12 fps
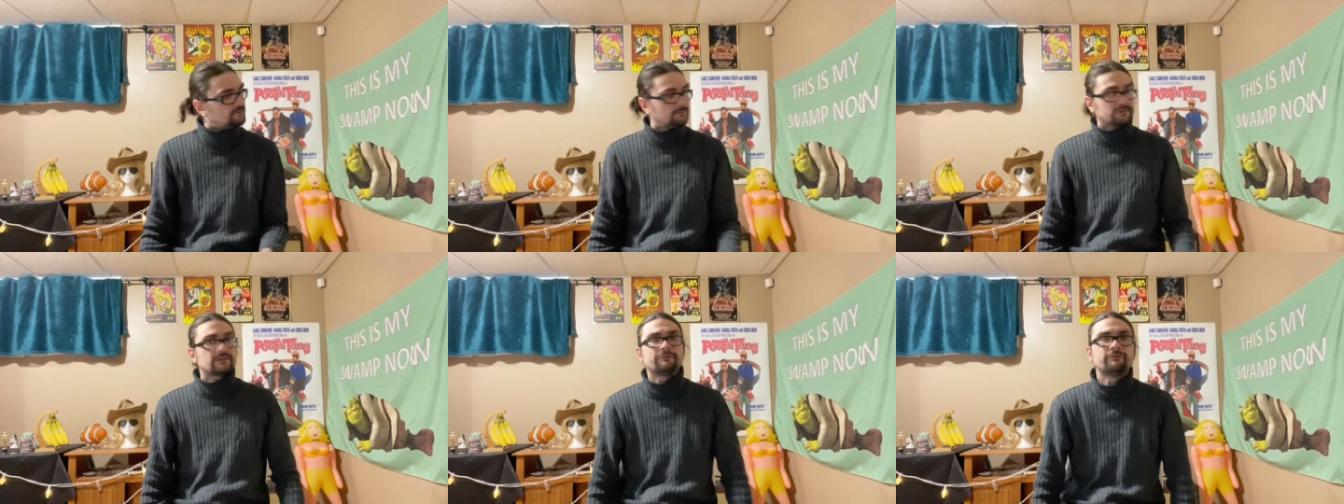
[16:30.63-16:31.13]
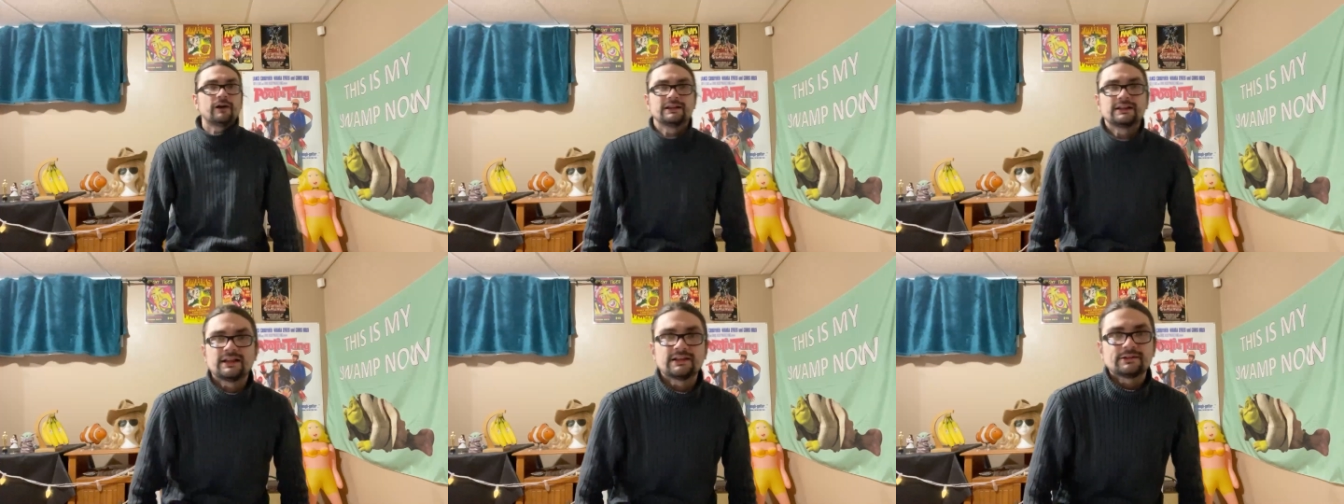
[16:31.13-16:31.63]
What the fuck?
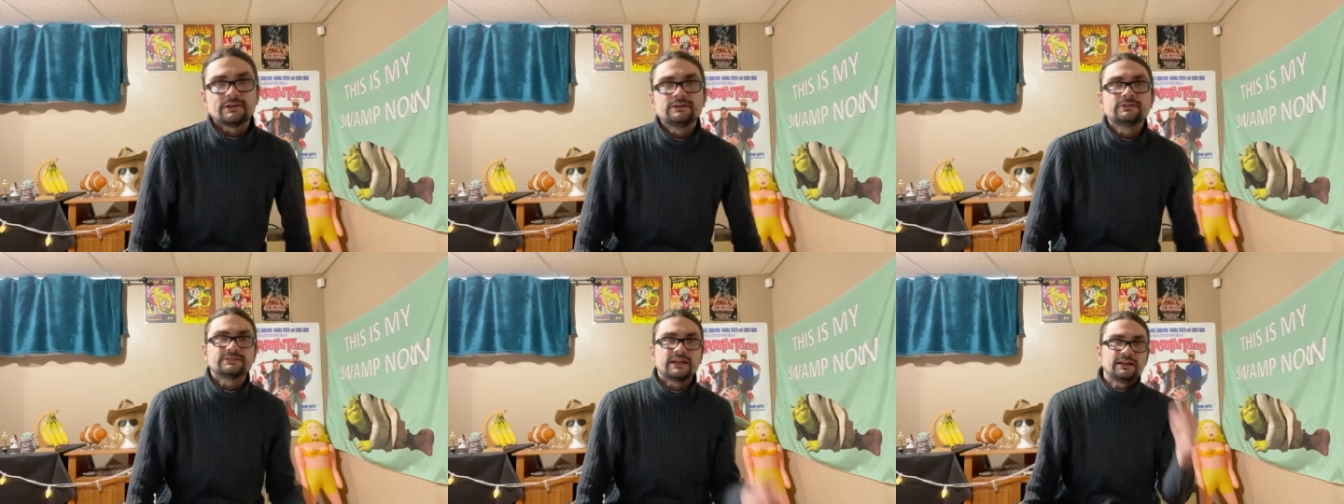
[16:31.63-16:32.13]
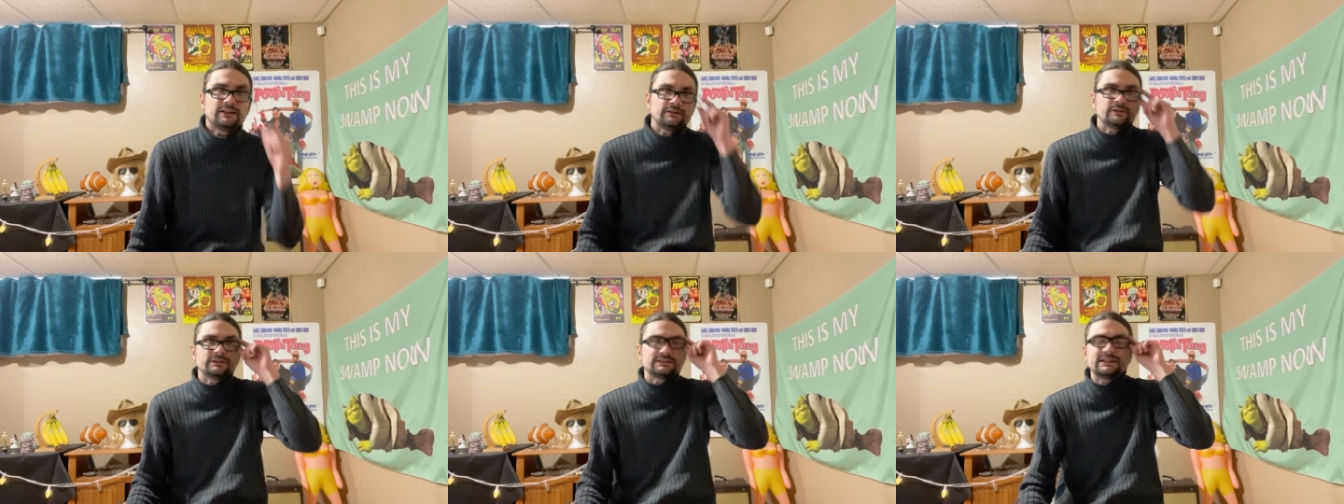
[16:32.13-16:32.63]
Like, that's all you say? You
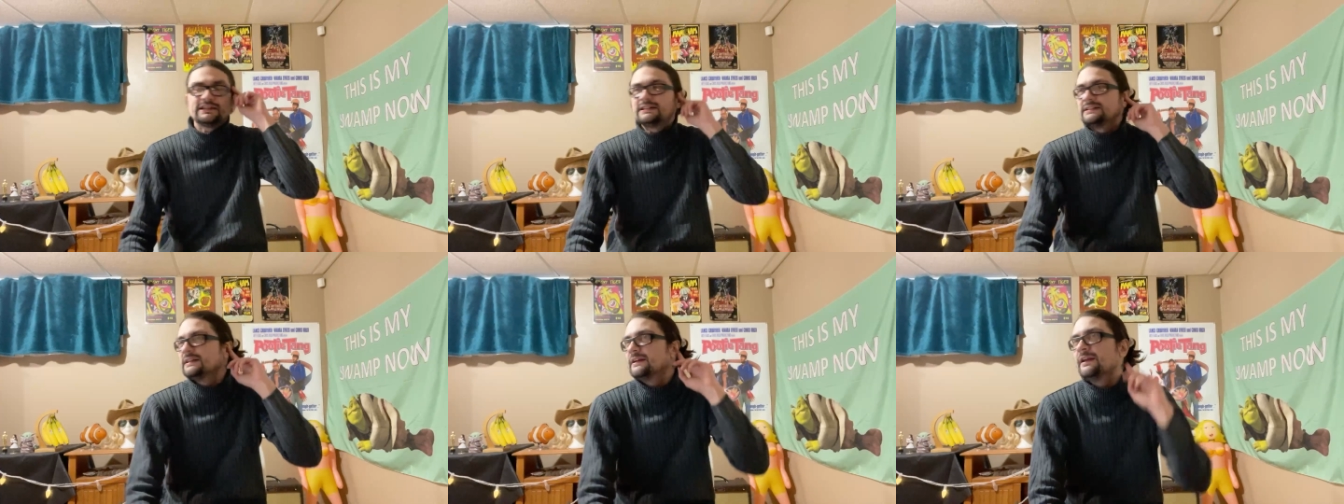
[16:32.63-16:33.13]
don't say,